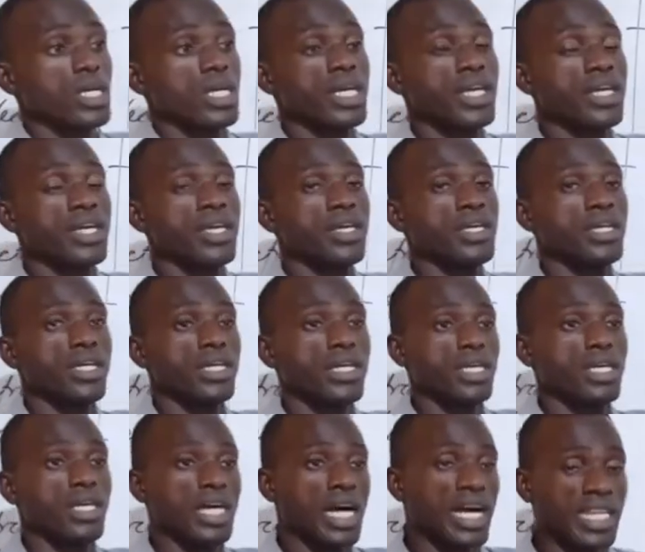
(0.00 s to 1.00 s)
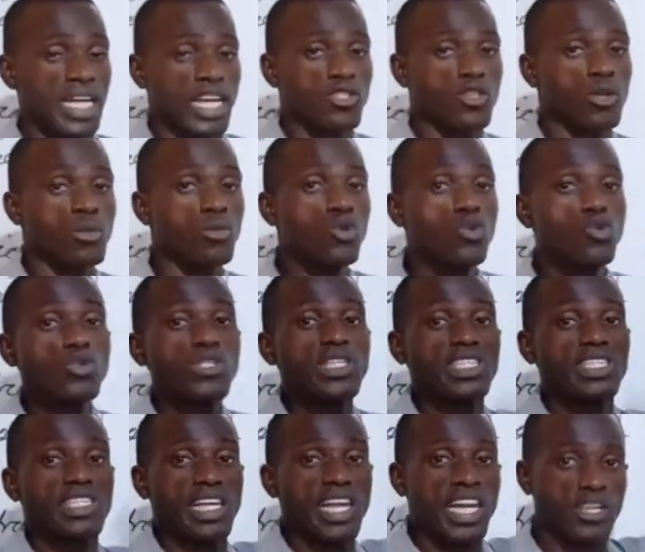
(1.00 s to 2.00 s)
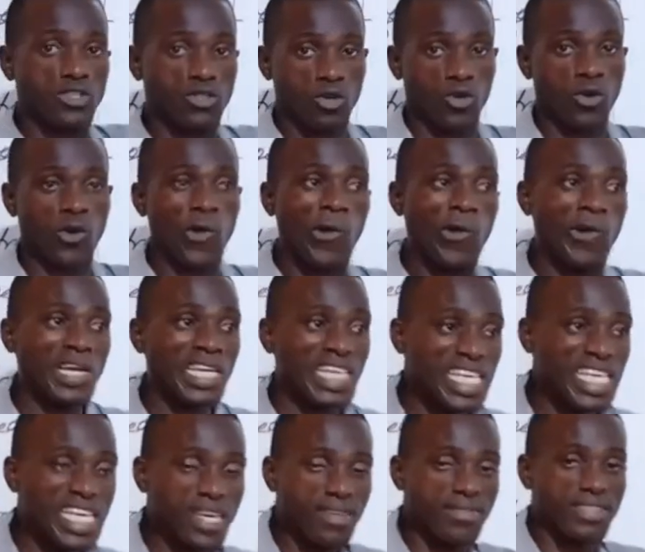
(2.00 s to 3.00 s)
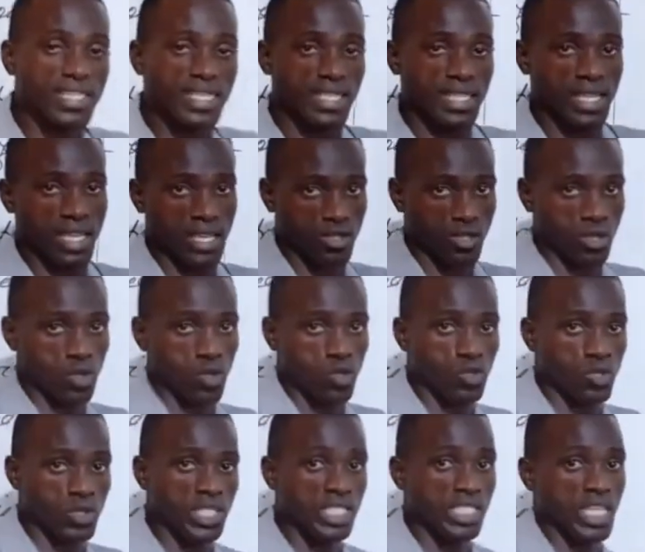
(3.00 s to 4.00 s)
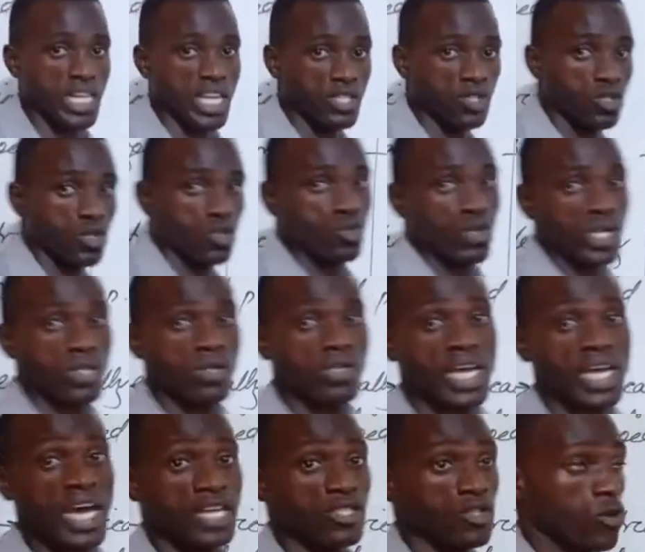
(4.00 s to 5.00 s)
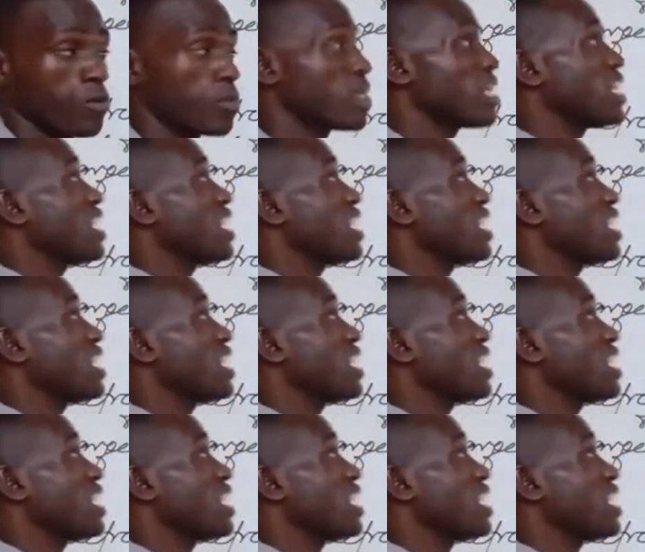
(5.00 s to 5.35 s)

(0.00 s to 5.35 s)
an atom loses electron or gives an electron or donates electron to another atom,